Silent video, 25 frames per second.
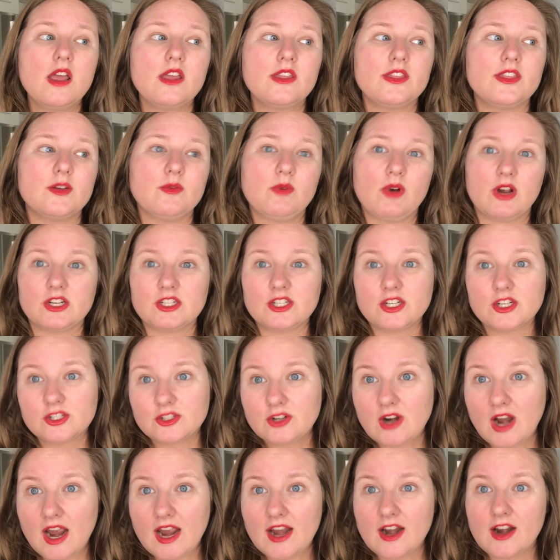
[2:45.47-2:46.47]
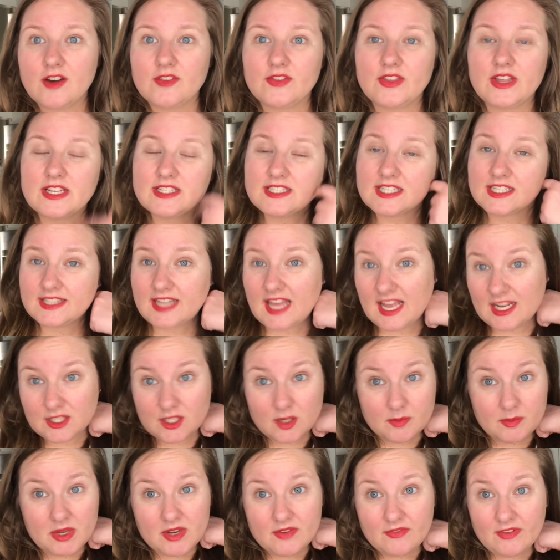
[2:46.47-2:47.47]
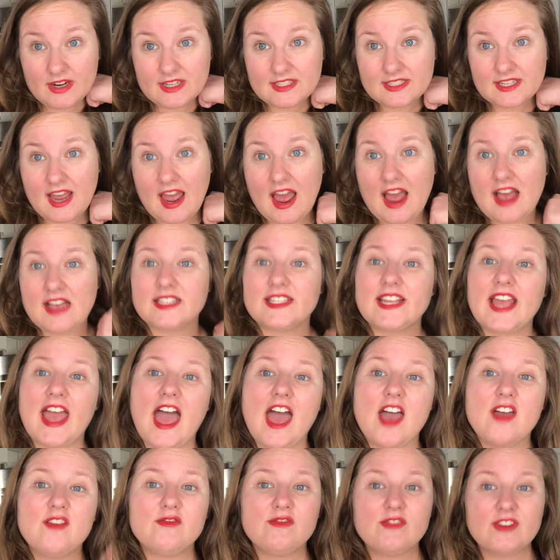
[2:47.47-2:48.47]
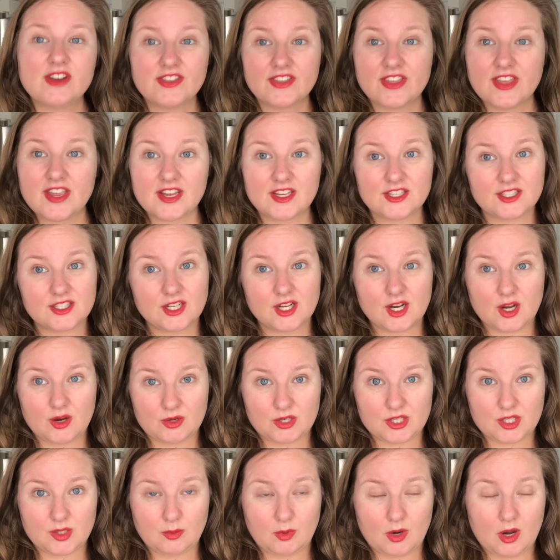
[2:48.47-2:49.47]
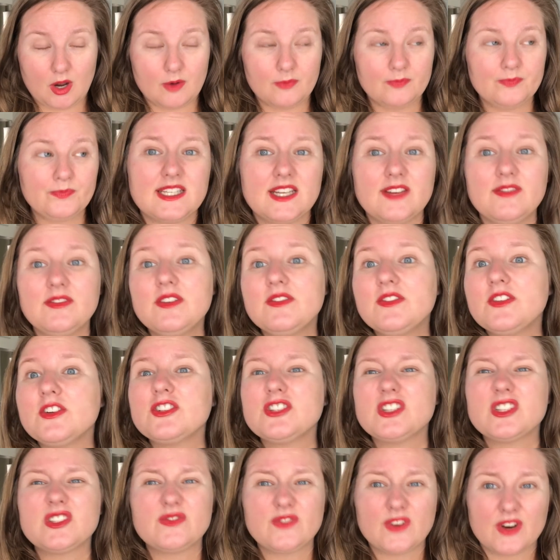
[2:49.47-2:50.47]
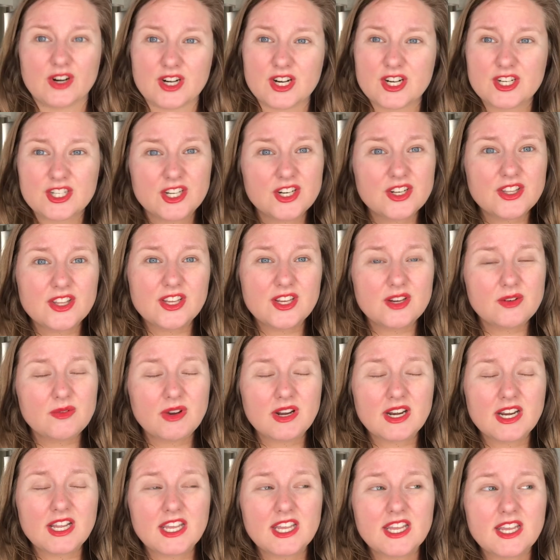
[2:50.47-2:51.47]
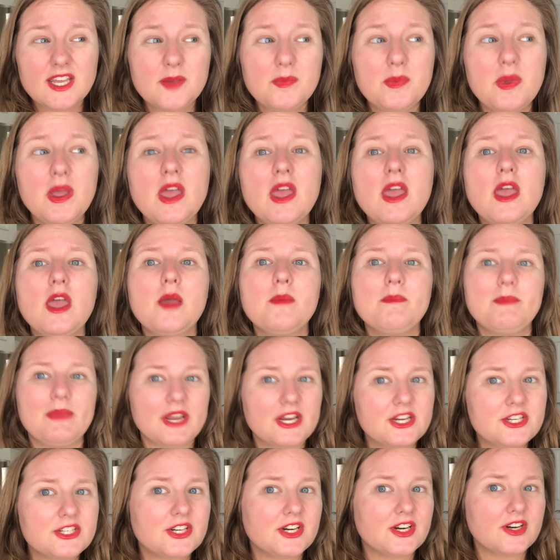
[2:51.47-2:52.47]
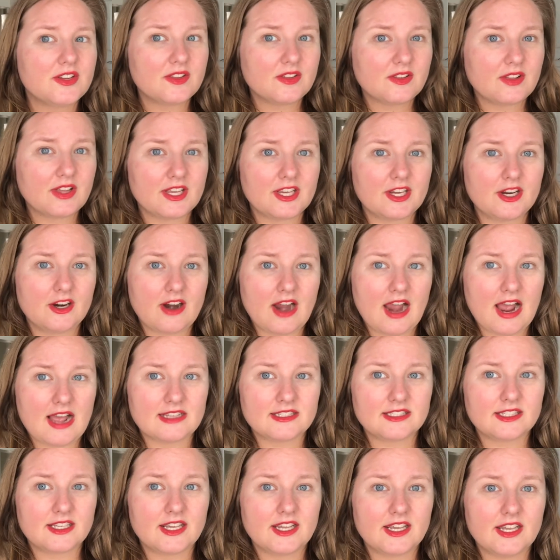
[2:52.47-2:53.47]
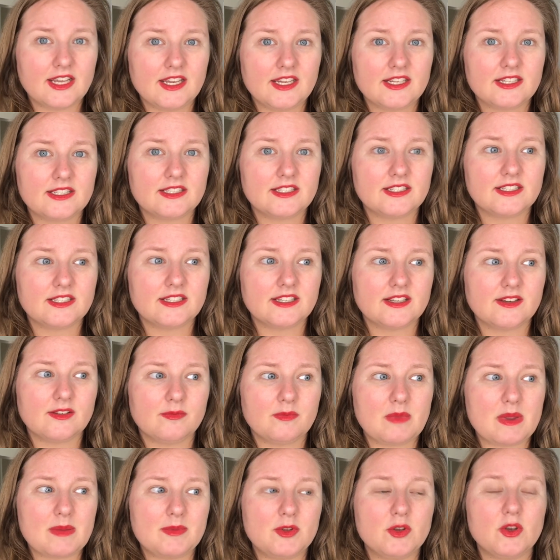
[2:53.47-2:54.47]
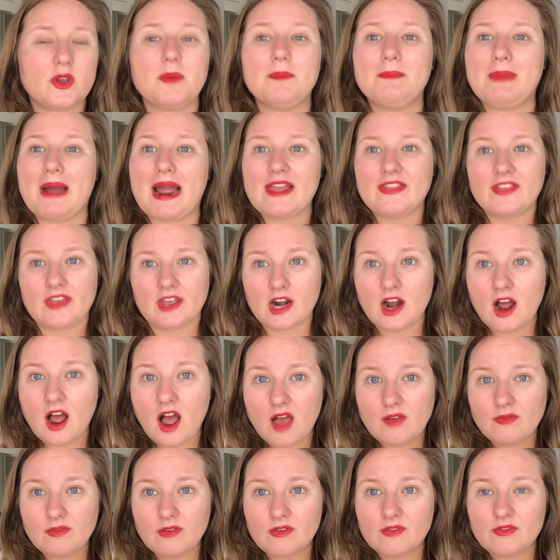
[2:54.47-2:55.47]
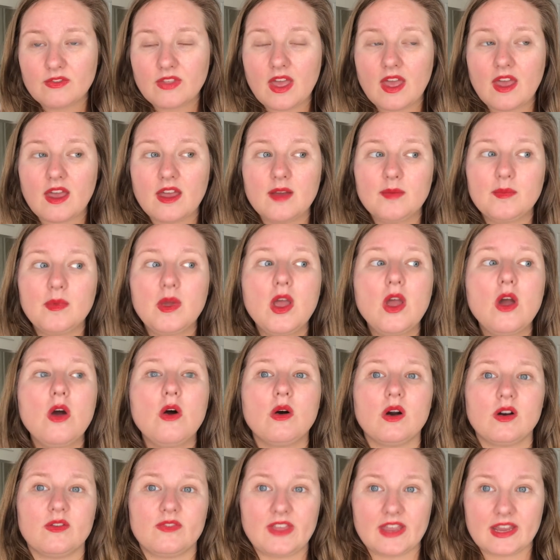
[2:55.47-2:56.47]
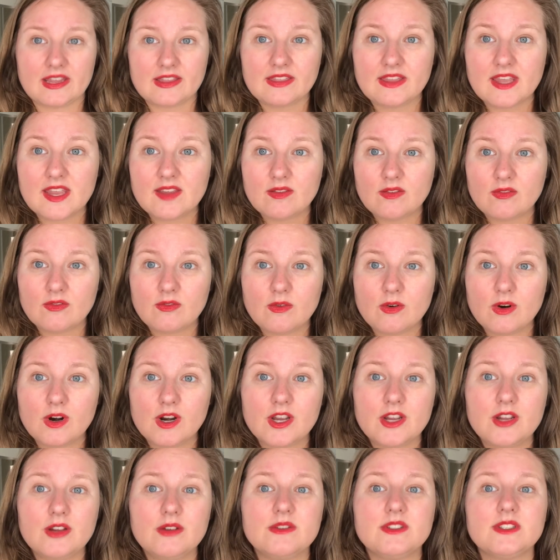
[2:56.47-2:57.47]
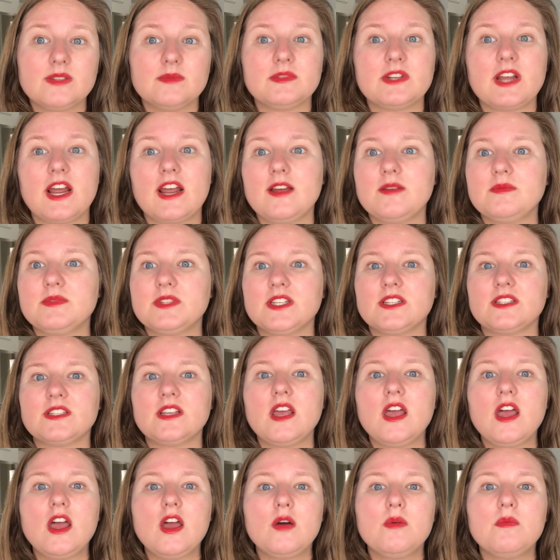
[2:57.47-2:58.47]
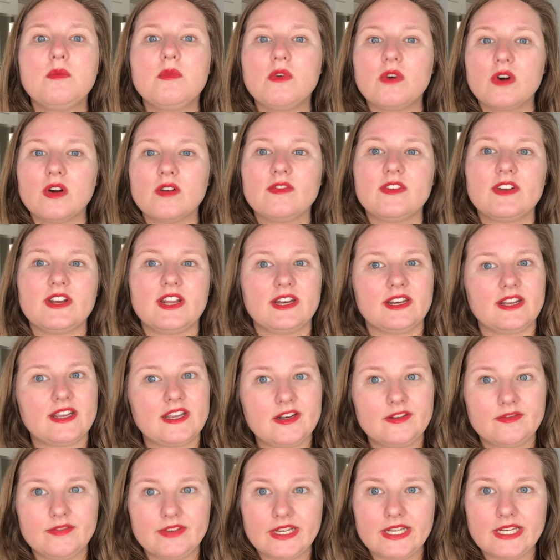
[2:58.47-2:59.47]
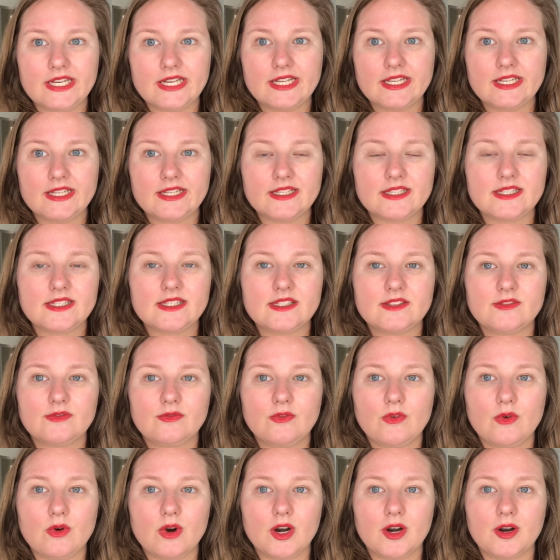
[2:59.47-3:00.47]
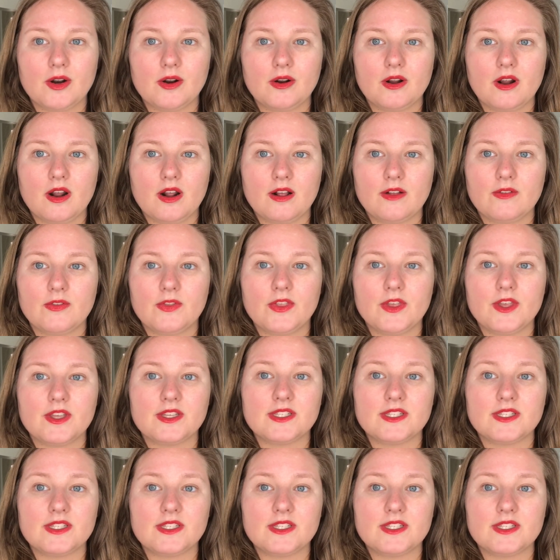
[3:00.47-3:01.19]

the washer and dryer, things like that, don't be afraid to ask. Everything is negotiable. Even if there's just furniture that you want to keep, make sure that like you're asking to, maybe you can buy that off of them, or if they can leave it for you. Sometimes it's more of an inconvenience for the